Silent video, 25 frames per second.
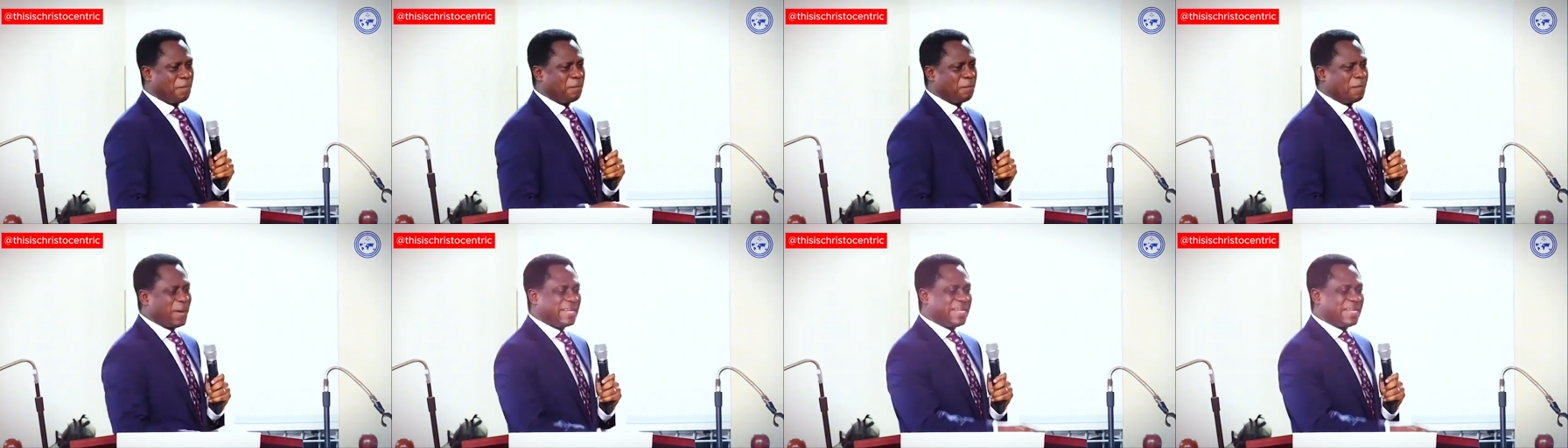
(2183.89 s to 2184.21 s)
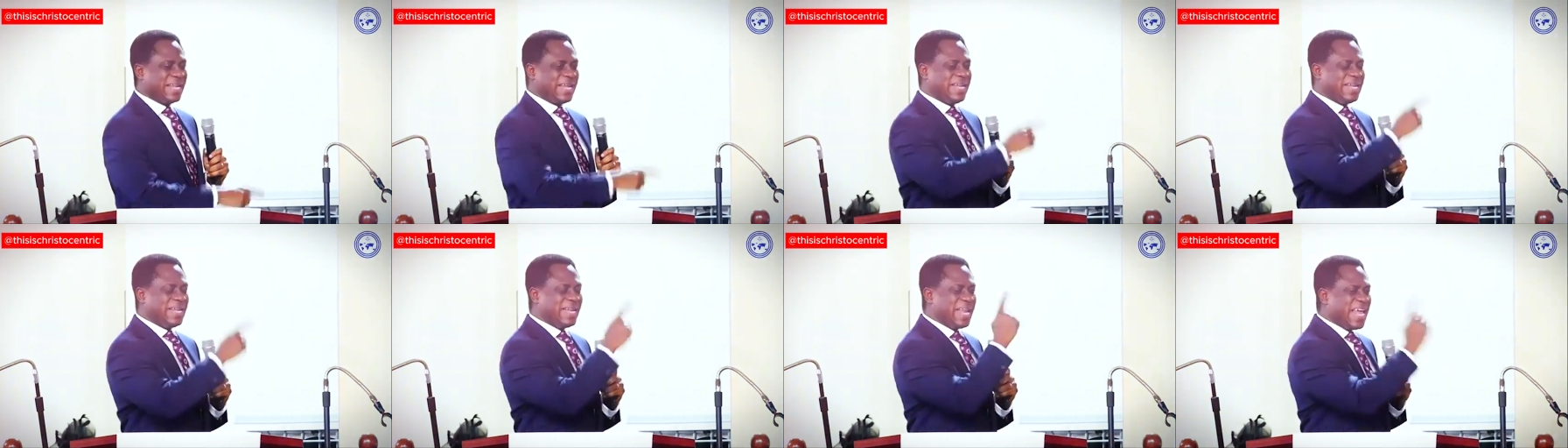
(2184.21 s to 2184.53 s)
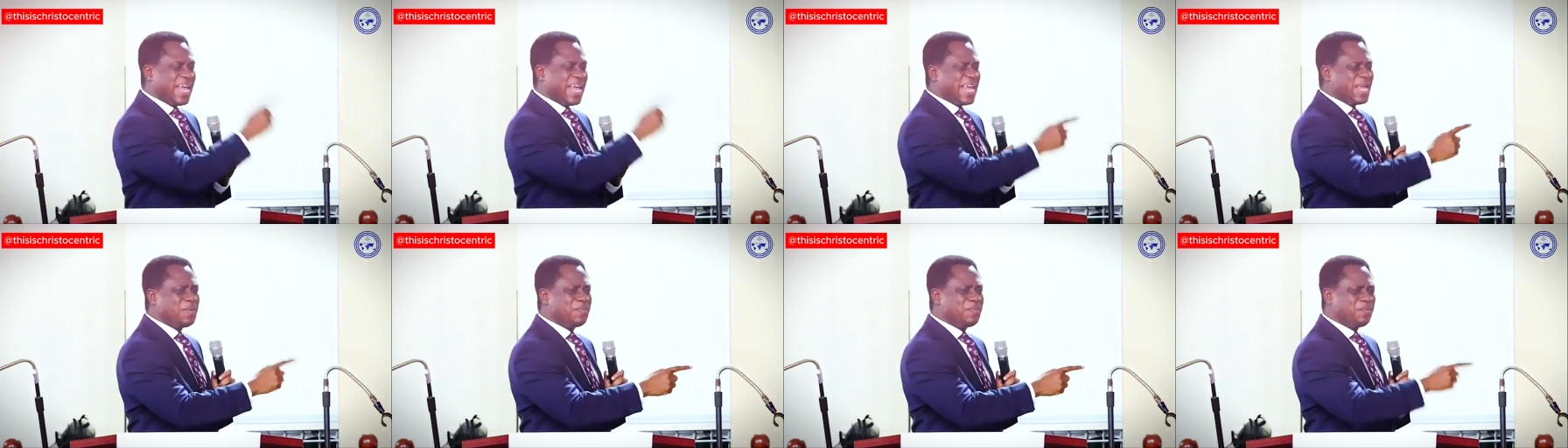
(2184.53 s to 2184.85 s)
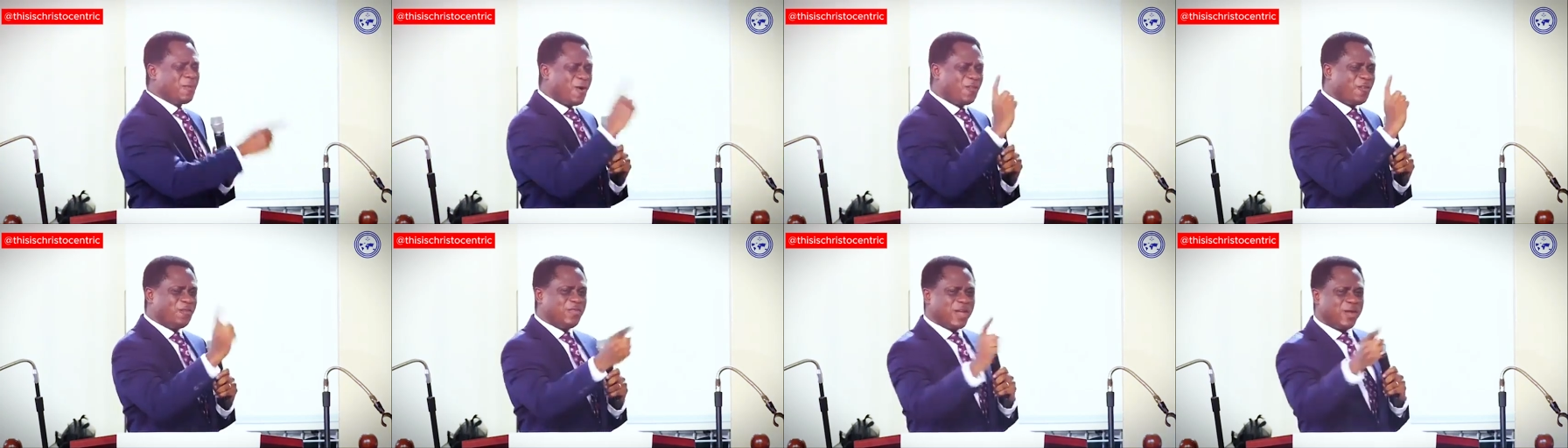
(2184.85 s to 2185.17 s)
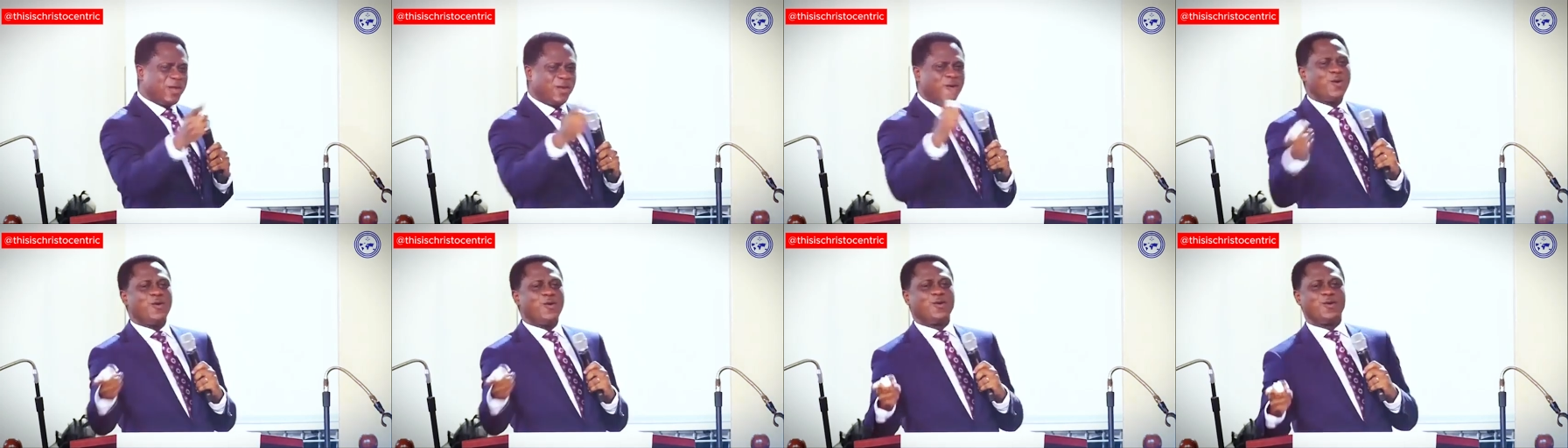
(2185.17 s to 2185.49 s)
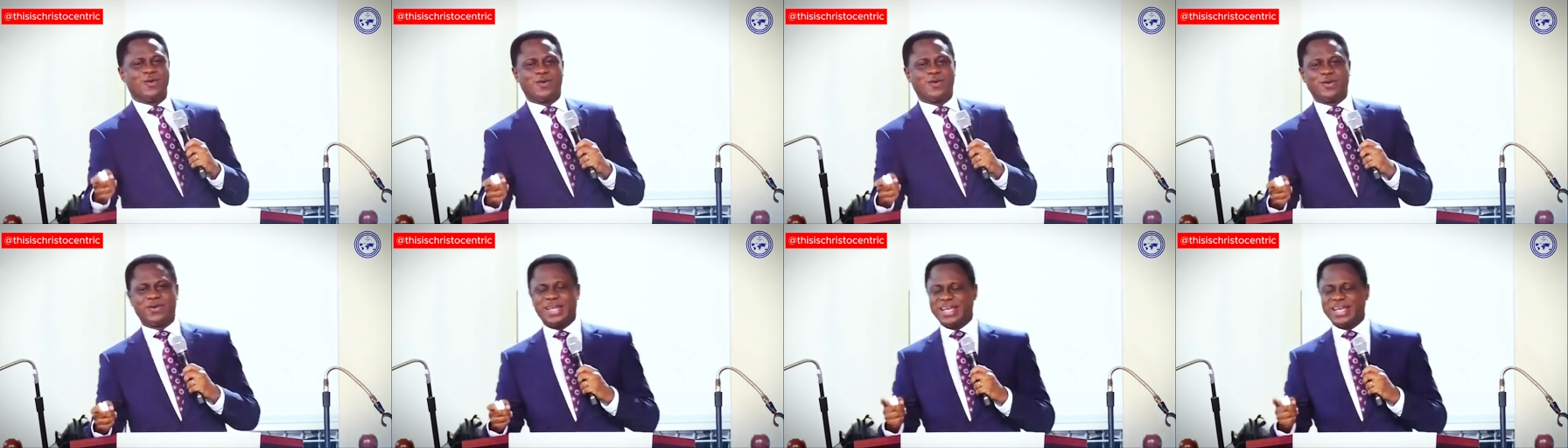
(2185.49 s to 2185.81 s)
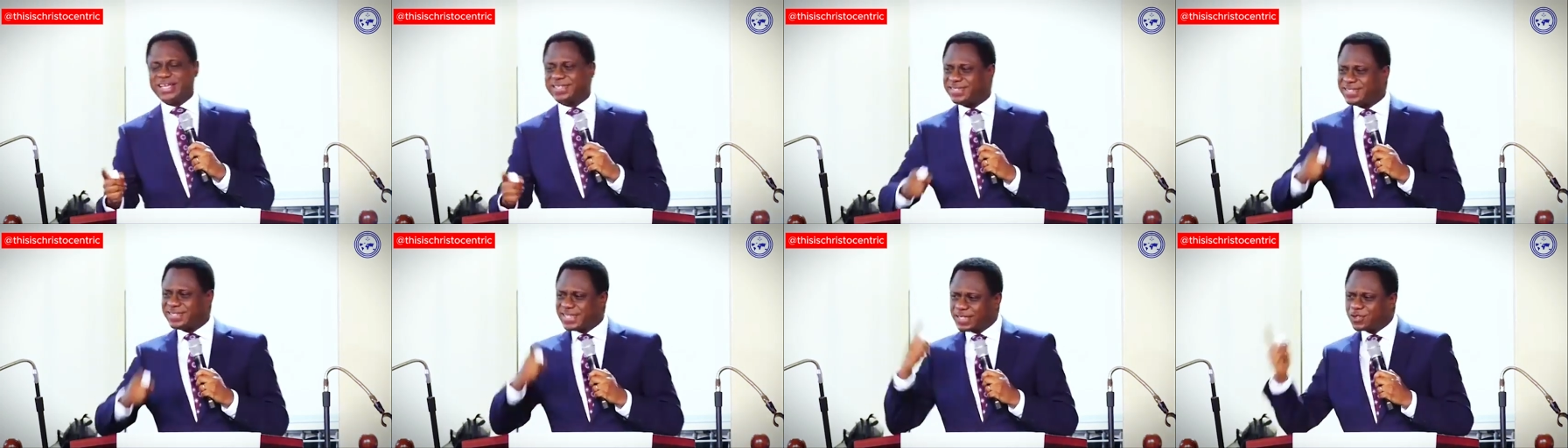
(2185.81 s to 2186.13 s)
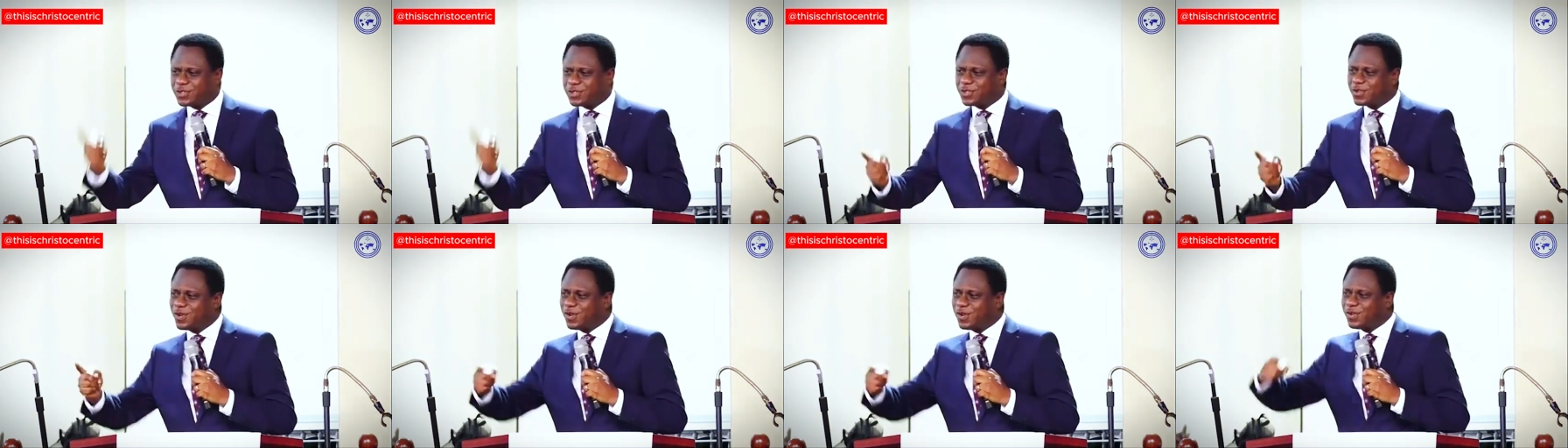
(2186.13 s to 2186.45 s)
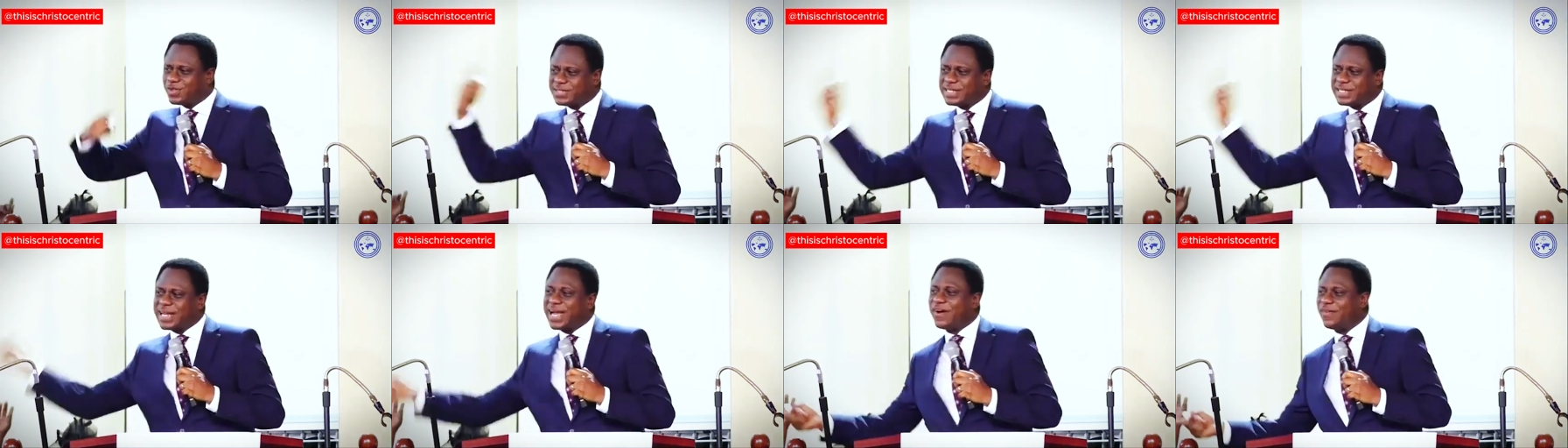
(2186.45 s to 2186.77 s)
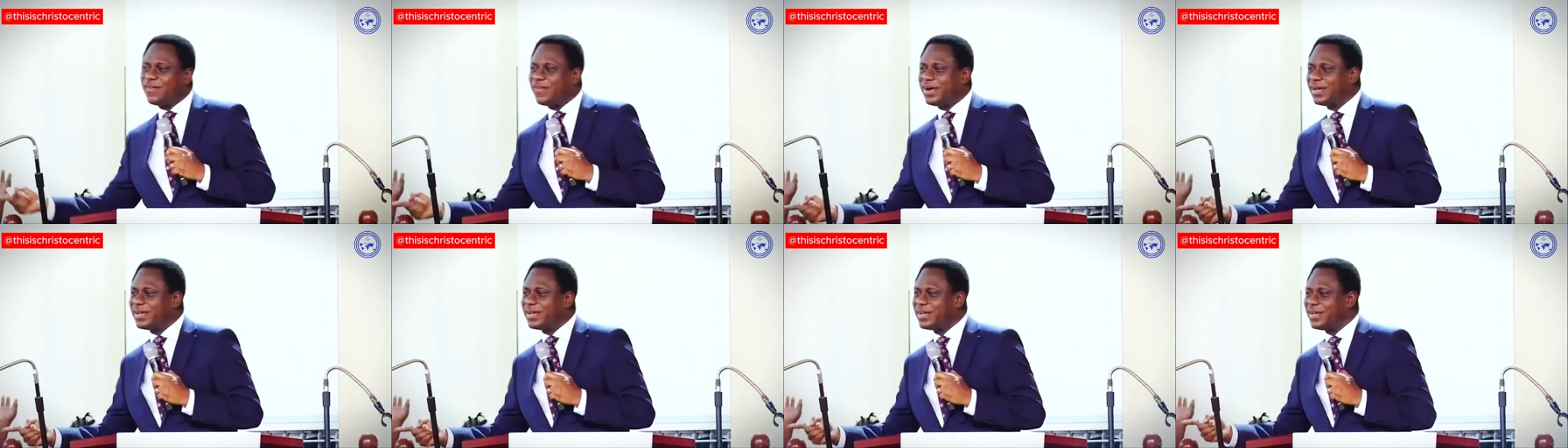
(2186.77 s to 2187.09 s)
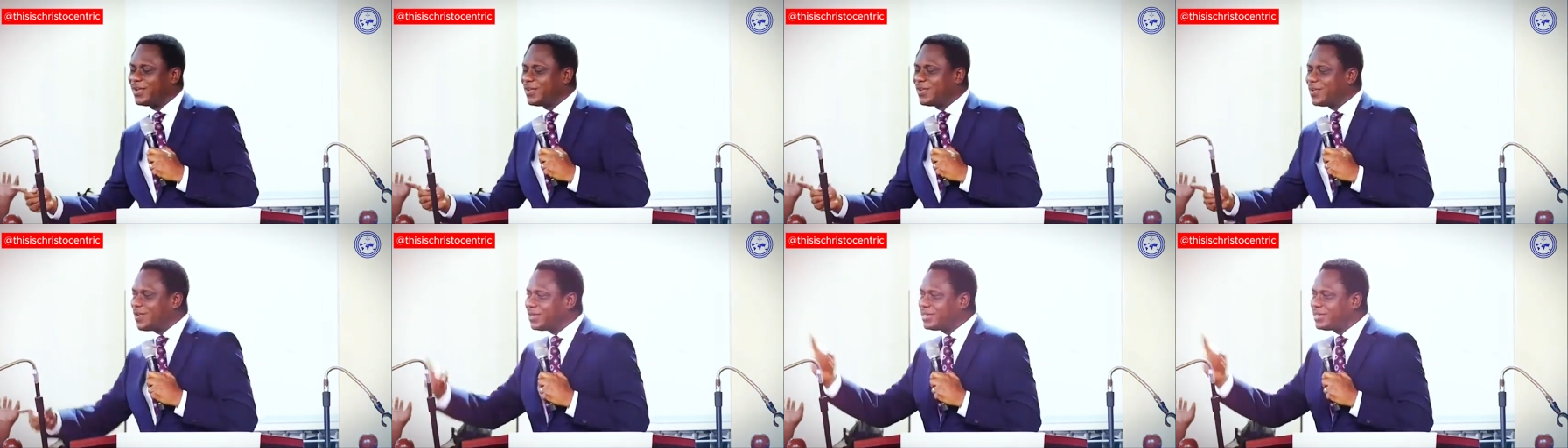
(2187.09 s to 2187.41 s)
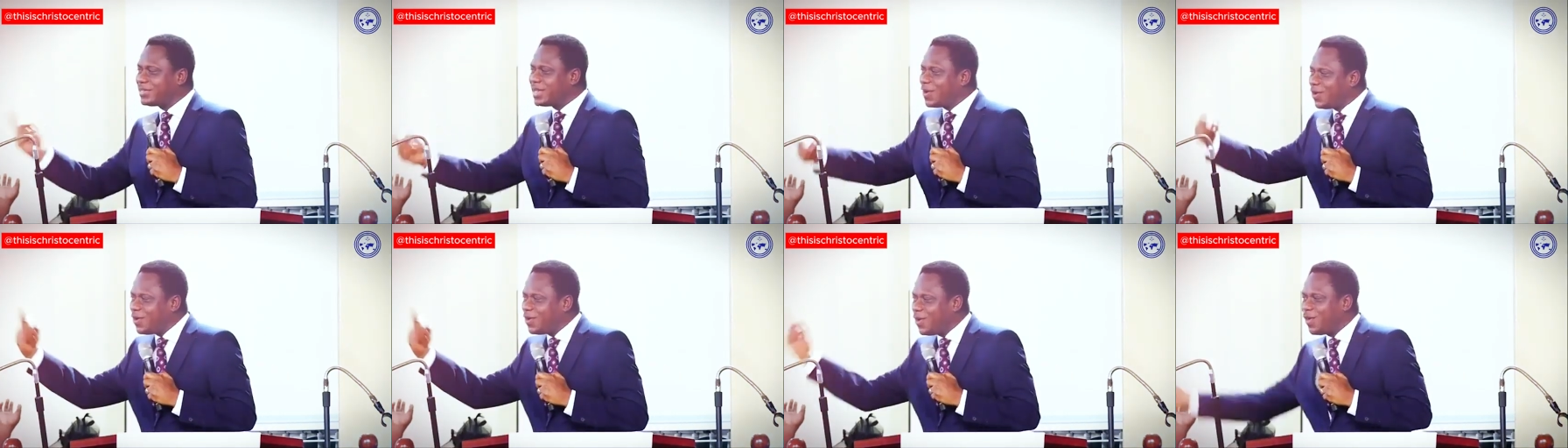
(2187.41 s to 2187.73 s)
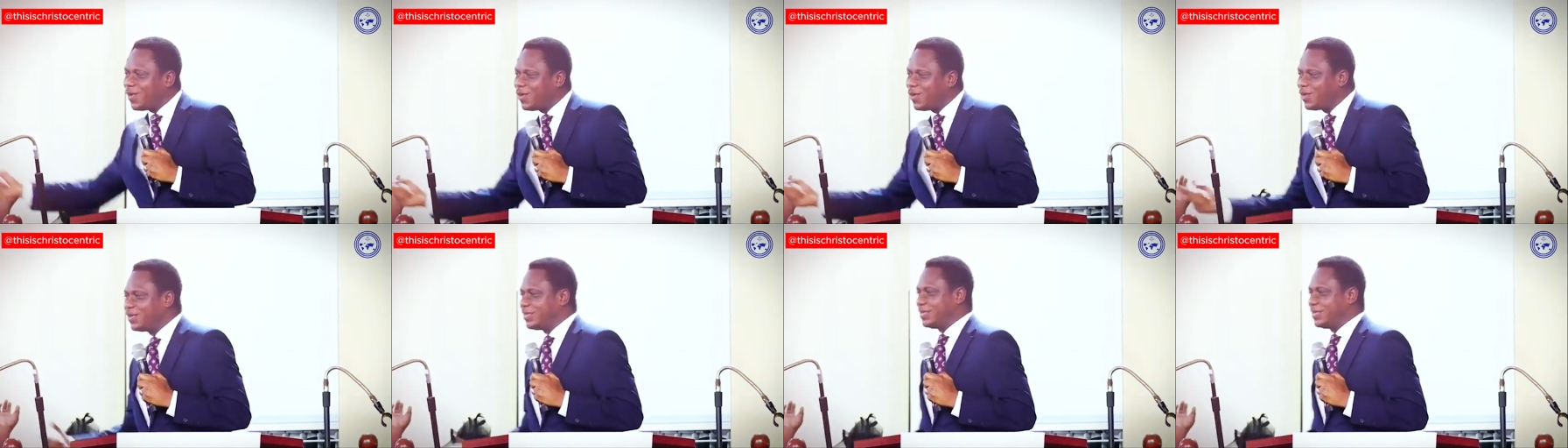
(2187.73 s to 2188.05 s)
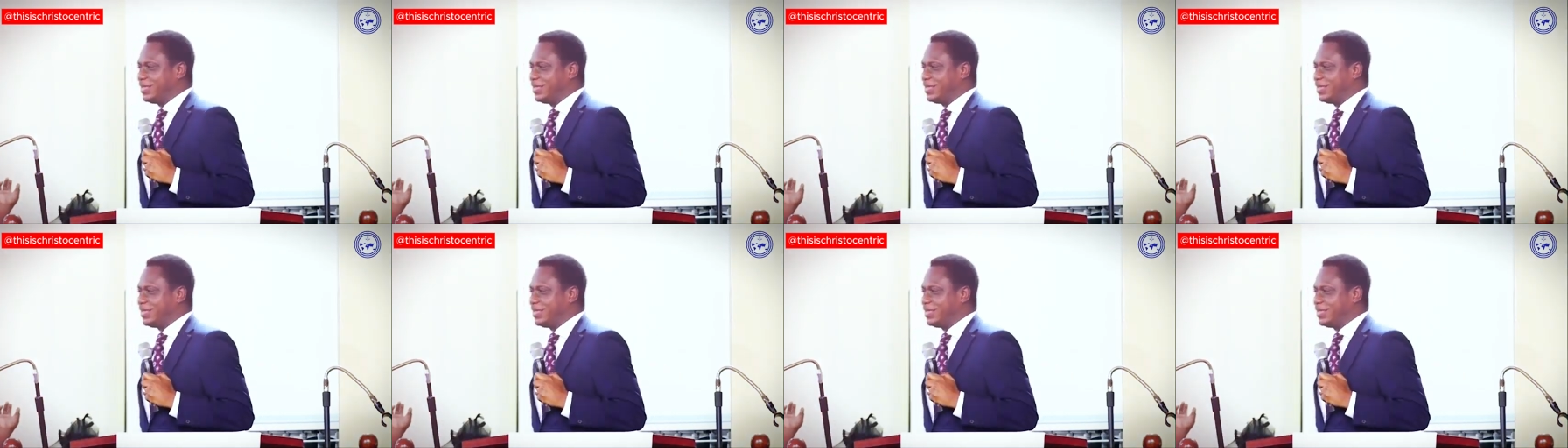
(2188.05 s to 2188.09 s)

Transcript: But the name of the Lord is the strong tower, not the Lord.